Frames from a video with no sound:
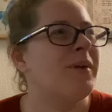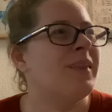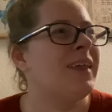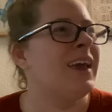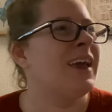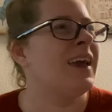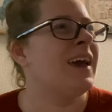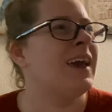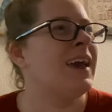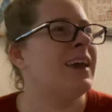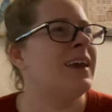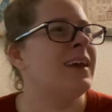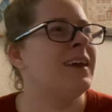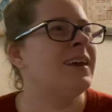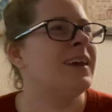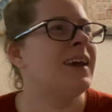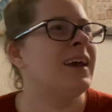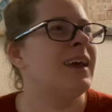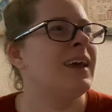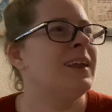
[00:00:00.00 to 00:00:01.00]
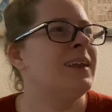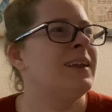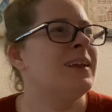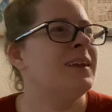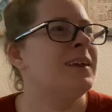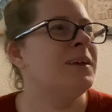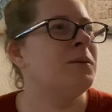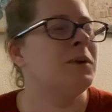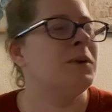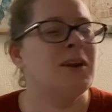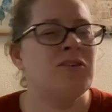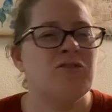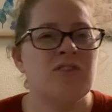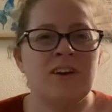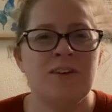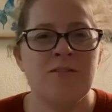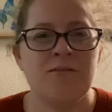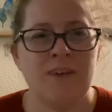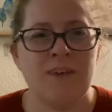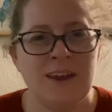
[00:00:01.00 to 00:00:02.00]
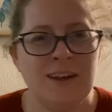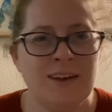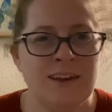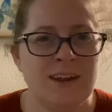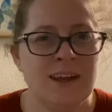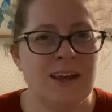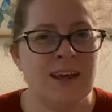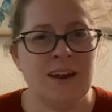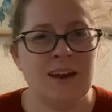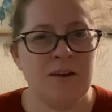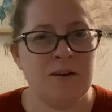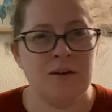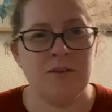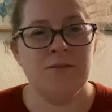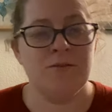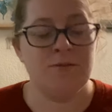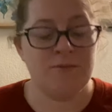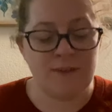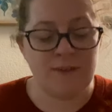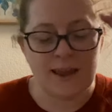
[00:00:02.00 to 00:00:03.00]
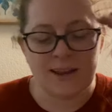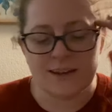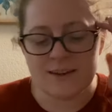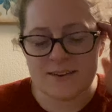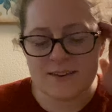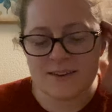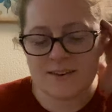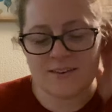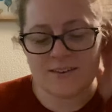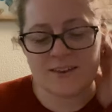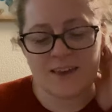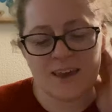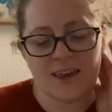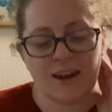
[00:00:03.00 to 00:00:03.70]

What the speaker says: Like when I tried to find it again, I couldn't find it,